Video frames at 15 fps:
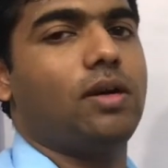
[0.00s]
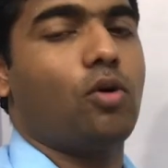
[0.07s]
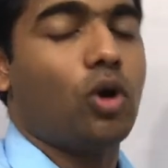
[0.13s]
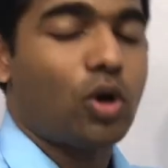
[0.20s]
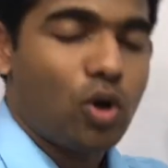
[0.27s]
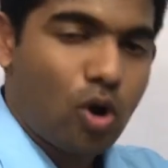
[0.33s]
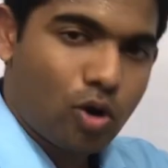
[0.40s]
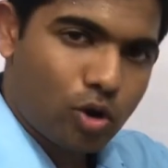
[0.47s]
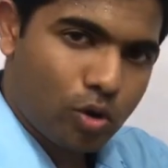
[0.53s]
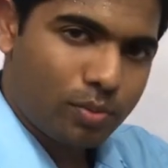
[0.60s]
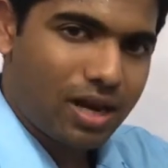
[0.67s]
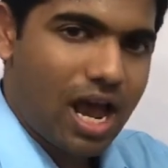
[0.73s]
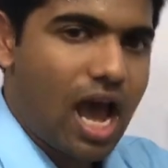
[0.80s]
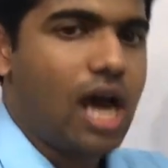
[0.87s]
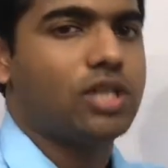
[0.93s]
coracoacromial
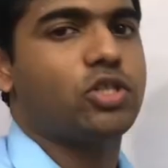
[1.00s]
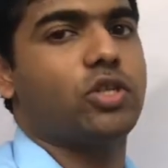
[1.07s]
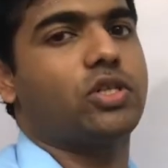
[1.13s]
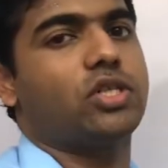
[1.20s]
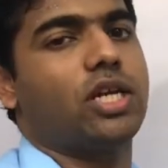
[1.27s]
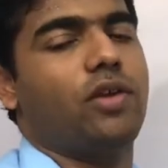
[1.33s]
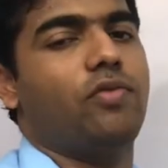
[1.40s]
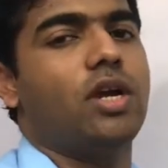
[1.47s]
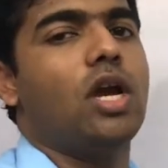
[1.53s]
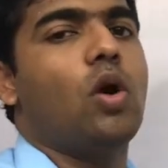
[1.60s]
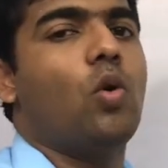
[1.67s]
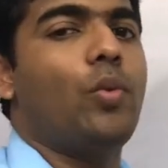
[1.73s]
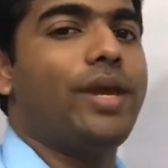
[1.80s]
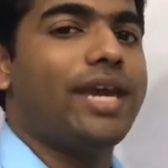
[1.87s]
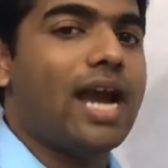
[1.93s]
arch itself,
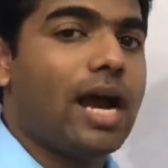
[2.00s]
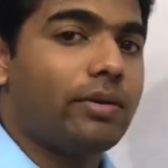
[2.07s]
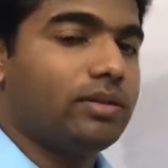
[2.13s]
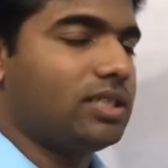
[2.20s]
we have the